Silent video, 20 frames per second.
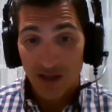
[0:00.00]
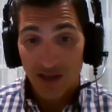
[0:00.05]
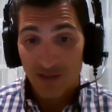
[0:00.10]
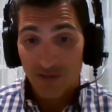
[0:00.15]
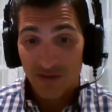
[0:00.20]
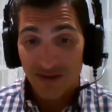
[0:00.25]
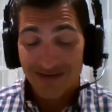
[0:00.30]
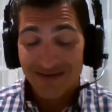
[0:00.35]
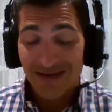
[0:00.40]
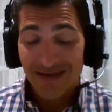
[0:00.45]
I'd
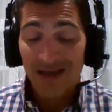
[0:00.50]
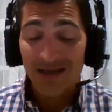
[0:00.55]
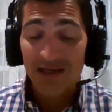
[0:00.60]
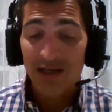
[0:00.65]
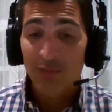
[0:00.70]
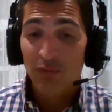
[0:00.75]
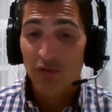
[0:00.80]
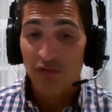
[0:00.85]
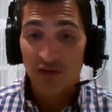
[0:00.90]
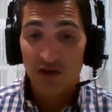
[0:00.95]
say
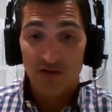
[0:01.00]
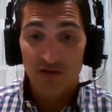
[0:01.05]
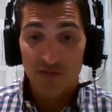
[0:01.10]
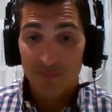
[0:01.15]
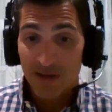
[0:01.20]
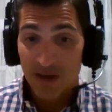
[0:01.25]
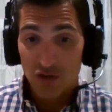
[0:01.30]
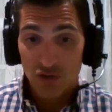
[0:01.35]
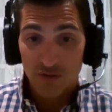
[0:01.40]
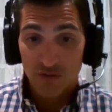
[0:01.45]
90% of the
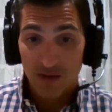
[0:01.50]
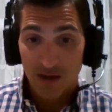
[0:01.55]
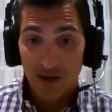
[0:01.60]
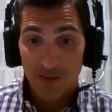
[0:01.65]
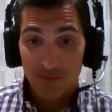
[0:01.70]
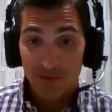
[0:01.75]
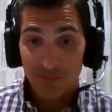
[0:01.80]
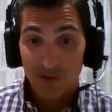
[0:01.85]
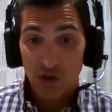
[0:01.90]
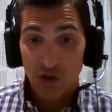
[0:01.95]
patients that
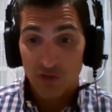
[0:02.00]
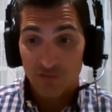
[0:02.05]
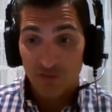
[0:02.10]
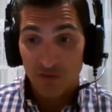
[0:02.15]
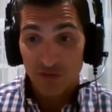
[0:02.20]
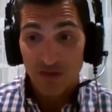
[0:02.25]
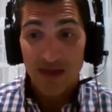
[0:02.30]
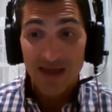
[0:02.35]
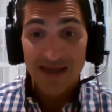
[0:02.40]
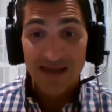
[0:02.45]
come into my
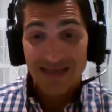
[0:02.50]
office